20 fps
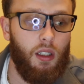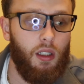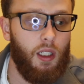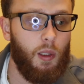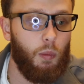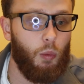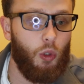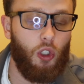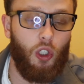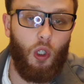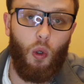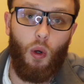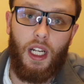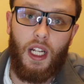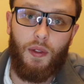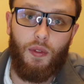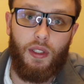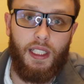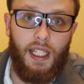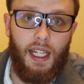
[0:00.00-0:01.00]
we're growing
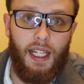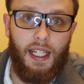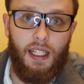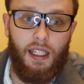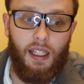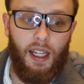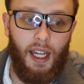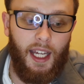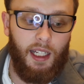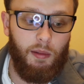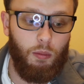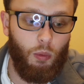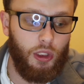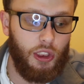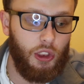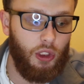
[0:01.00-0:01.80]
every day, adding more